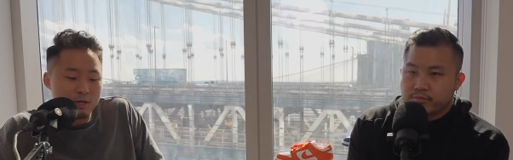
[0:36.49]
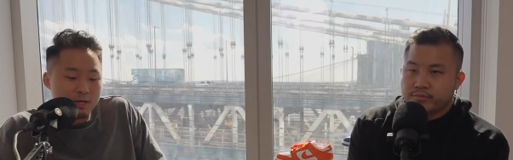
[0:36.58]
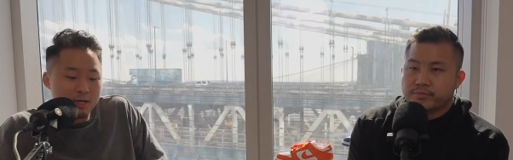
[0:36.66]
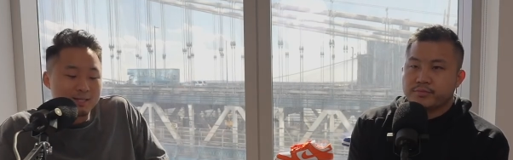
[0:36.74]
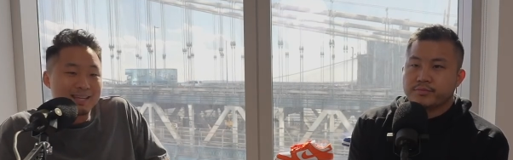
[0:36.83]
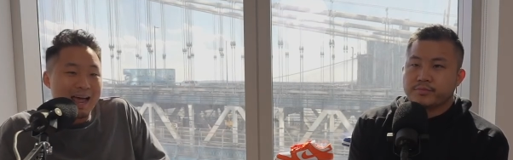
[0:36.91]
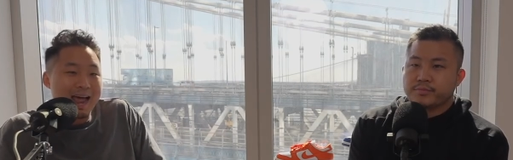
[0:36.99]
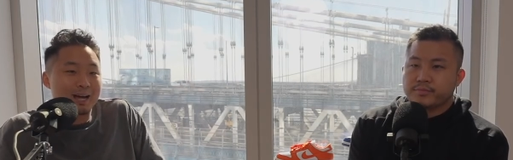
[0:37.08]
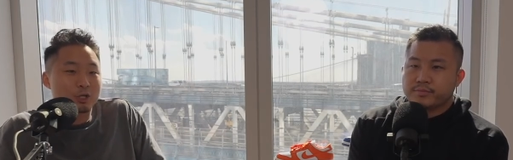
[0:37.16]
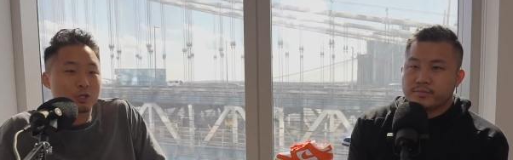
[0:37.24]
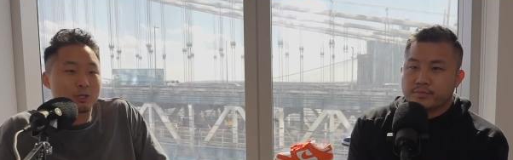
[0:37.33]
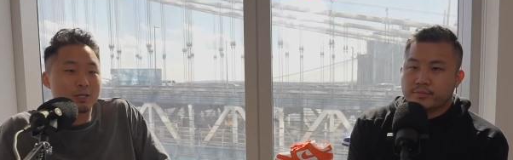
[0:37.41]
Speaker 1: is
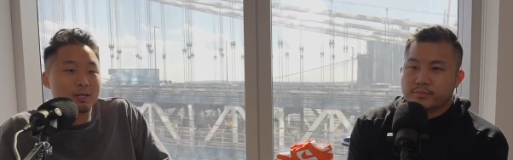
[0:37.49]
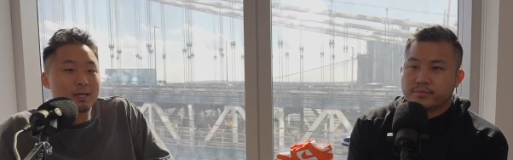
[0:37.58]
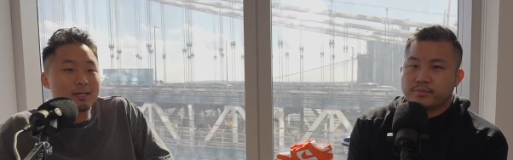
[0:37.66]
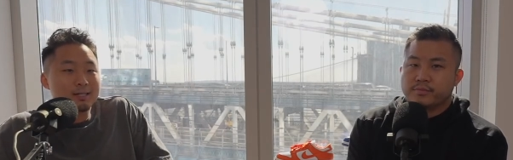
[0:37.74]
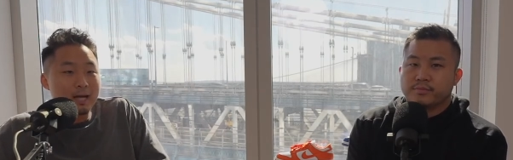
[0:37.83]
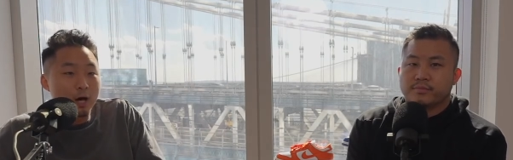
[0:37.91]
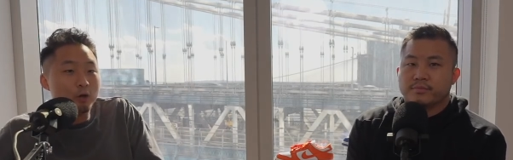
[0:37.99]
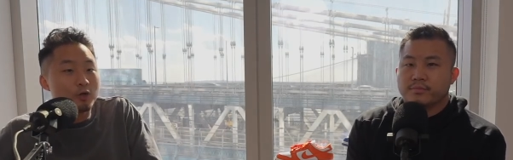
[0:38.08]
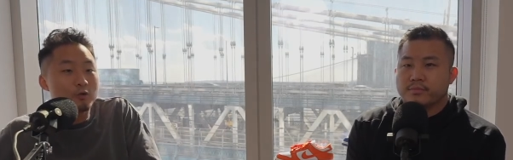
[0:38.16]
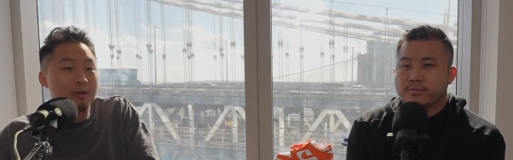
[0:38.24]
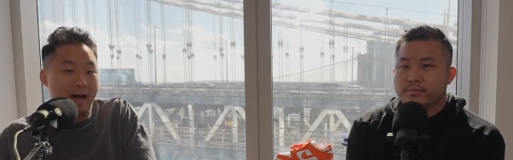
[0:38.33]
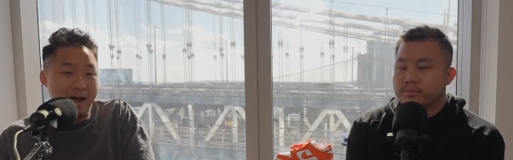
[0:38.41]
actually tell
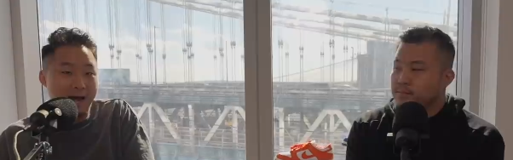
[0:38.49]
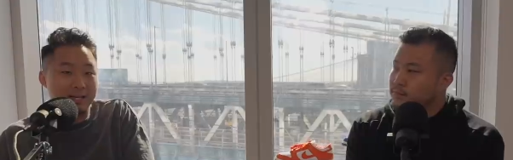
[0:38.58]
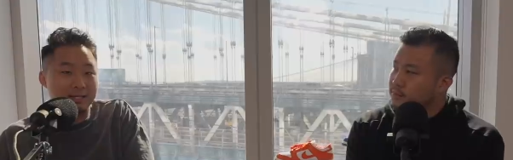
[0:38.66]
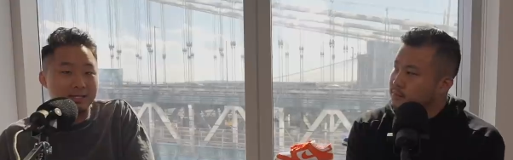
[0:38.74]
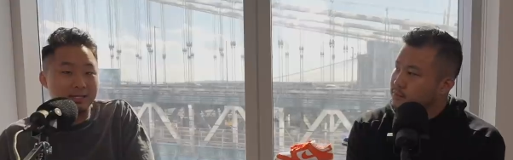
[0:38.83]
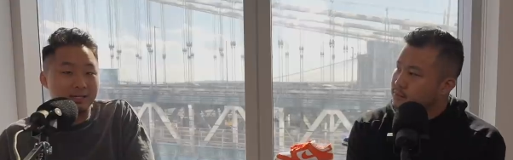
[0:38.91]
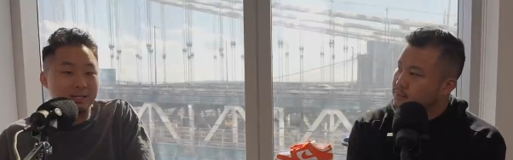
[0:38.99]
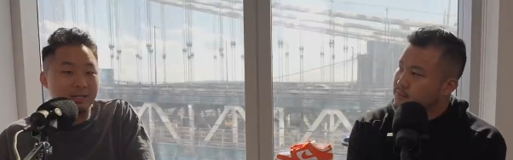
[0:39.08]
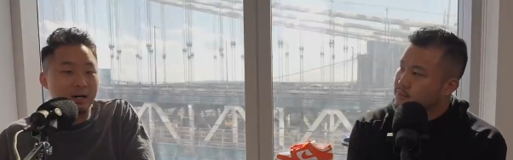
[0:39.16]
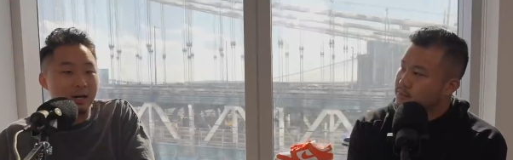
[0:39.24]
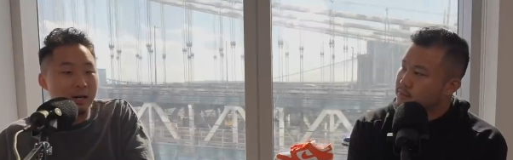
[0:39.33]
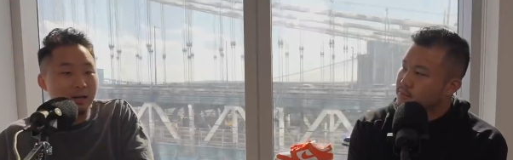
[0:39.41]
you guys
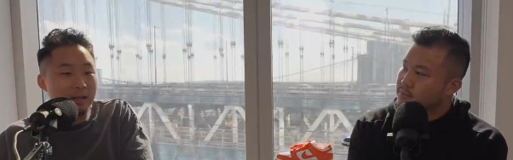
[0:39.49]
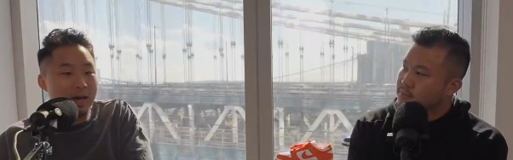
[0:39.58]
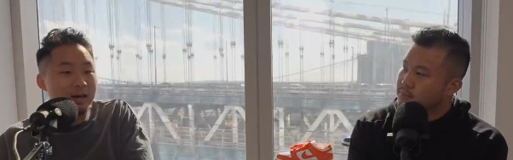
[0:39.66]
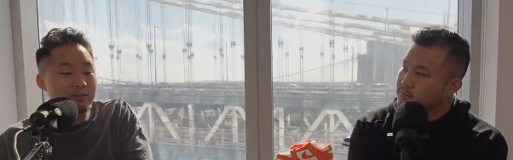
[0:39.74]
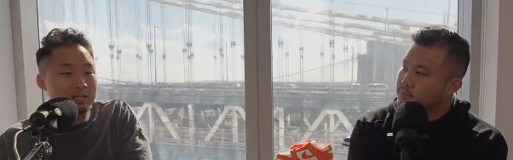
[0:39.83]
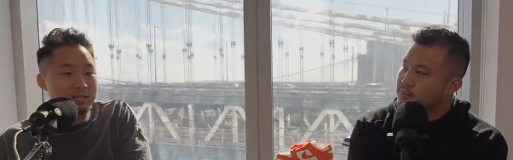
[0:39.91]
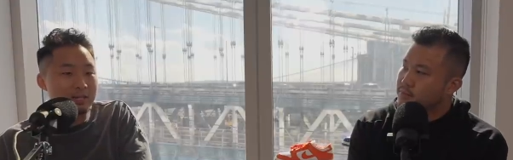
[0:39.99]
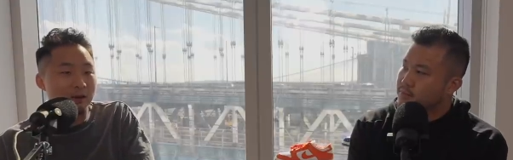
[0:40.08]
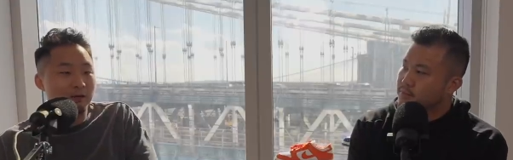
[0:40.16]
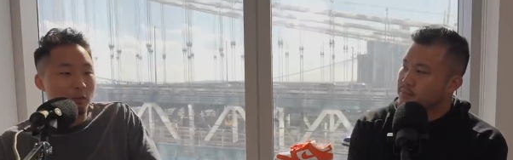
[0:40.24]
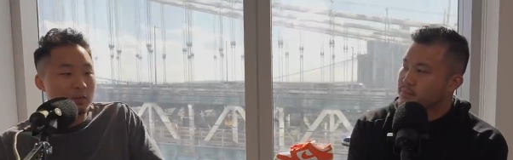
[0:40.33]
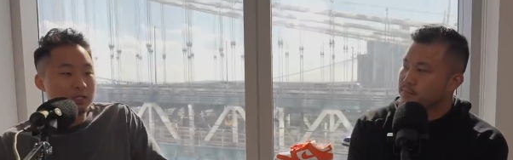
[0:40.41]
a lot of the
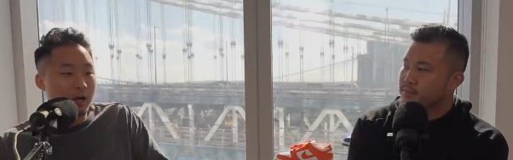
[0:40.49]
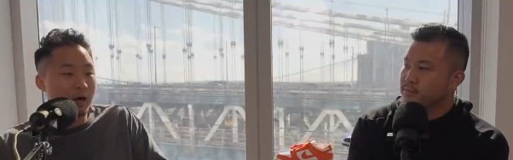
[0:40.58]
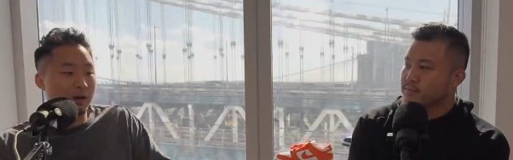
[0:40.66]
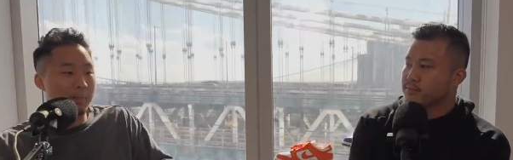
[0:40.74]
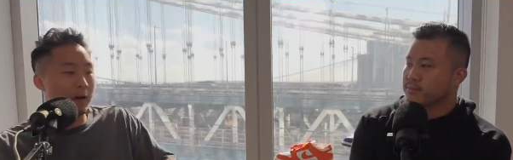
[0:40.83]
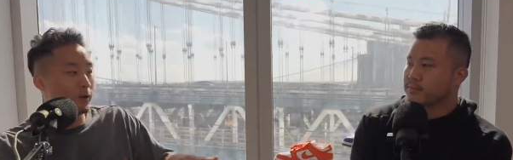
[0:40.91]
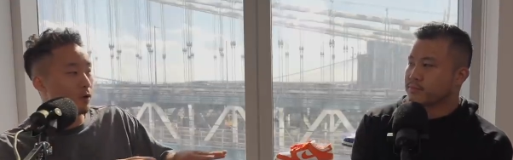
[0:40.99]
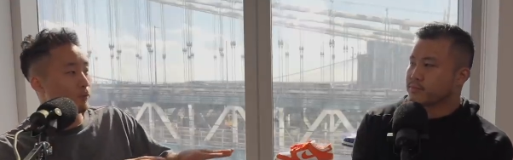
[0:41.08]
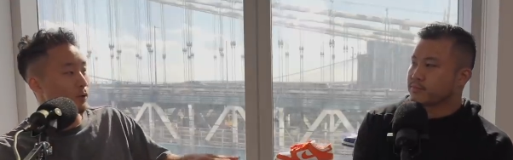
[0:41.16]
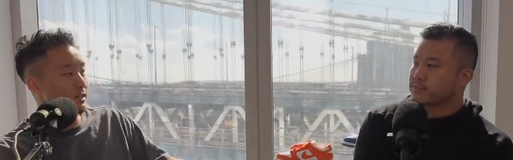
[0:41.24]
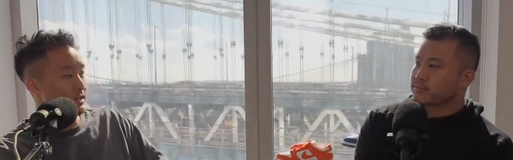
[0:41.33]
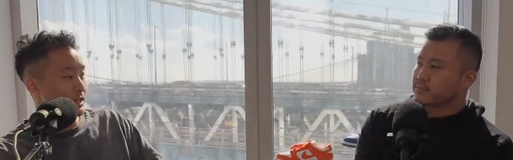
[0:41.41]
stuff that we talk about in our
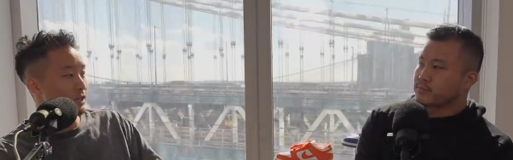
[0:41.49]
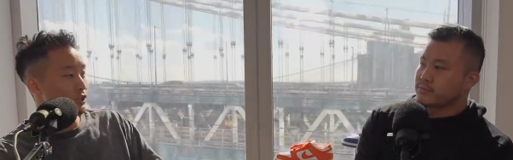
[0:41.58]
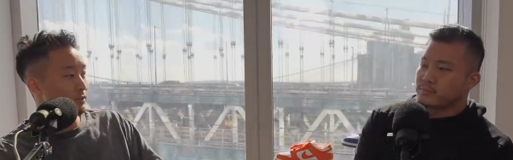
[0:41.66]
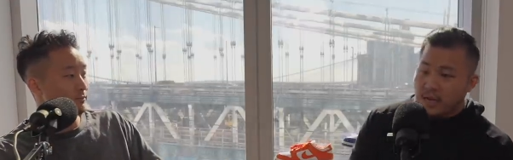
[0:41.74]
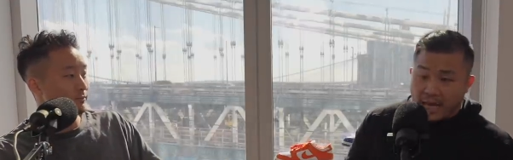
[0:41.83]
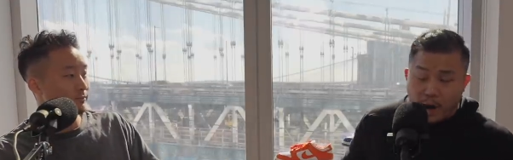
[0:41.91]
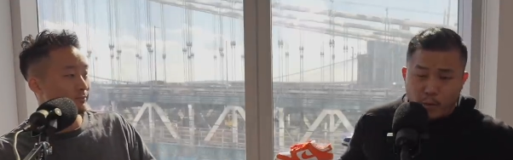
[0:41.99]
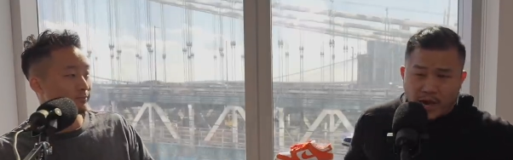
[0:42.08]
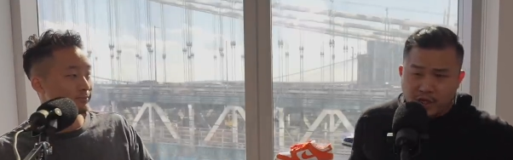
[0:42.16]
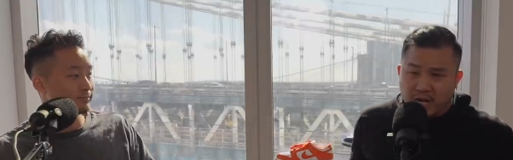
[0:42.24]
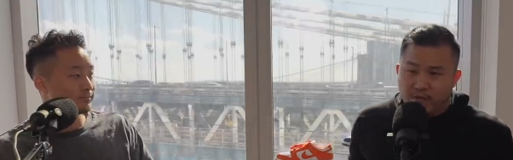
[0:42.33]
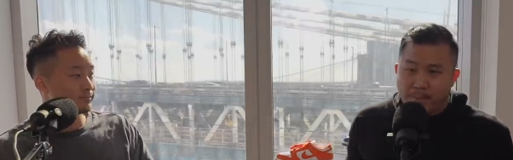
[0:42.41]
presentation.
Speaker 2: Yeah, we
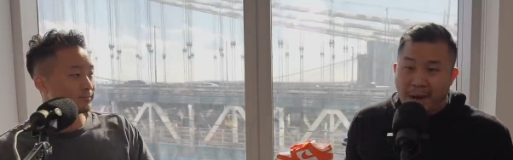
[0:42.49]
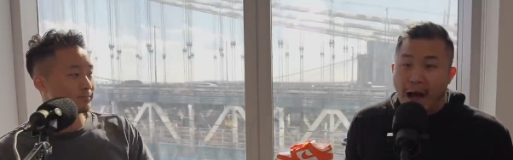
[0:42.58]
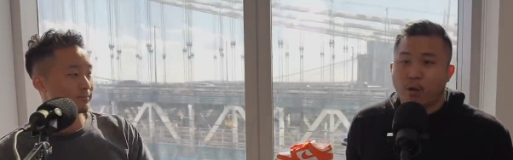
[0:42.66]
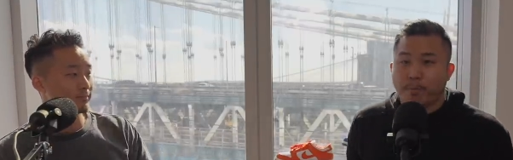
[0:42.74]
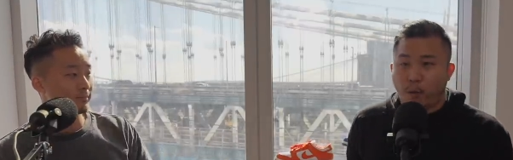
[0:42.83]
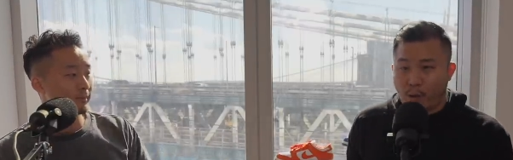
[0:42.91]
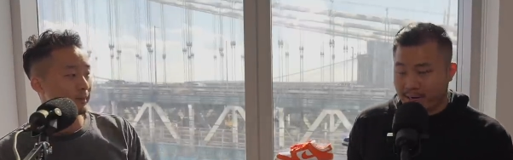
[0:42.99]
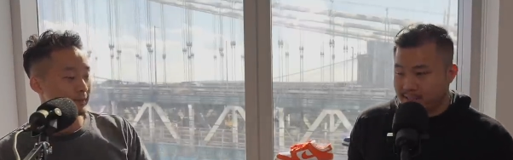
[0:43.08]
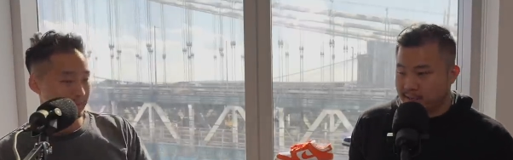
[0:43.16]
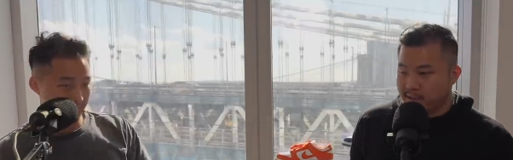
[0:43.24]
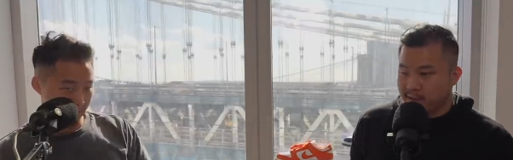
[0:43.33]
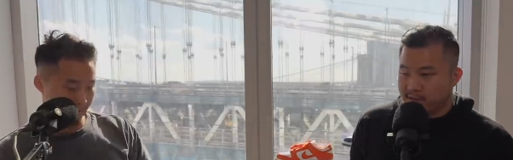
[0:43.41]
actually have a PowerPoint
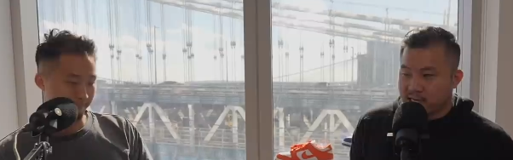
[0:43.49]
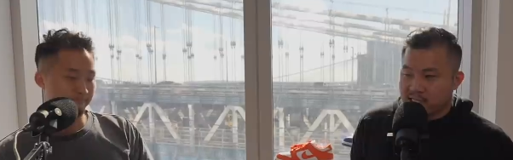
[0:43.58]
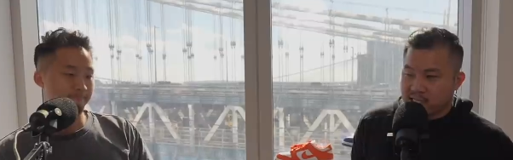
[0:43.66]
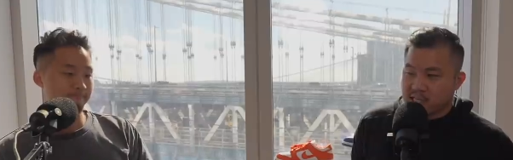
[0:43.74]
that is